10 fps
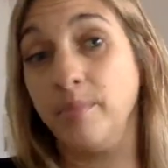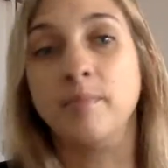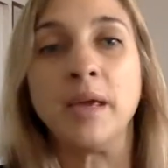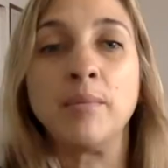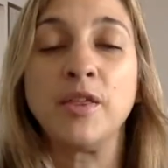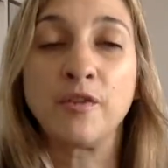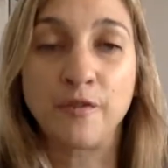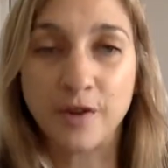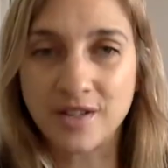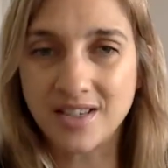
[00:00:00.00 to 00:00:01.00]
maybe the
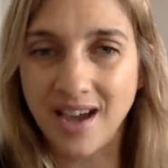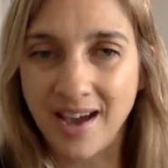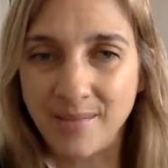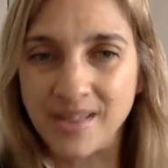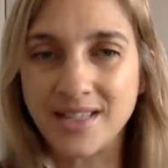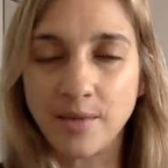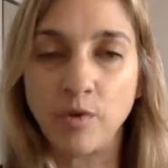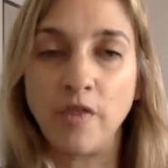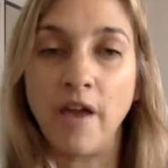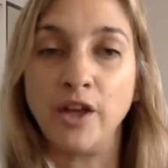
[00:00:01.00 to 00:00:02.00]
first time it's
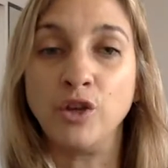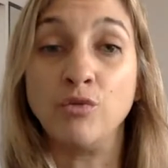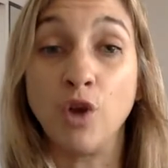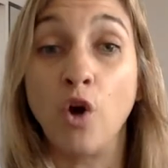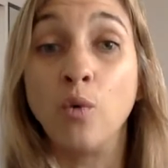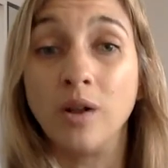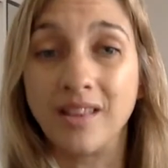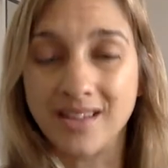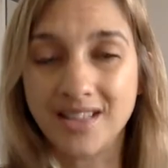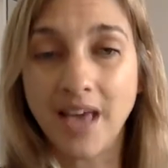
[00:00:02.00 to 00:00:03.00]
someone that you know will
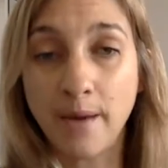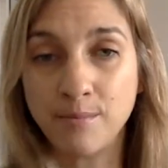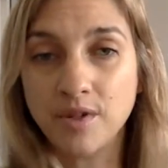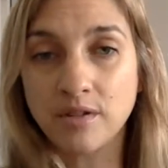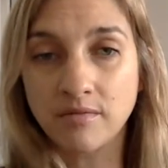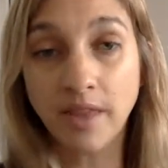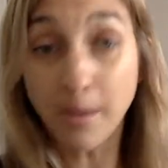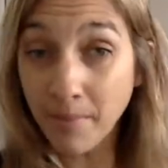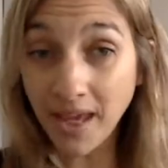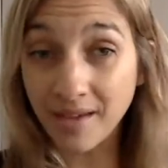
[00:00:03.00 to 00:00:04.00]
accept, like
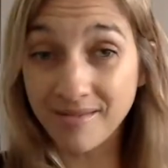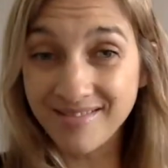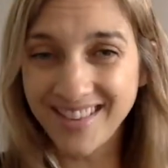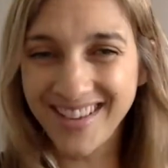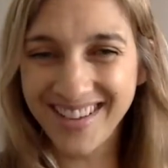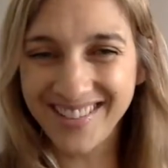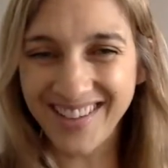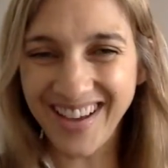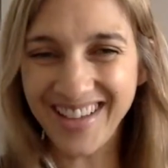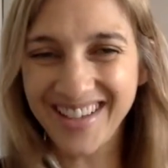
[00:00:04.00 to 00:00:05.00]
me, right?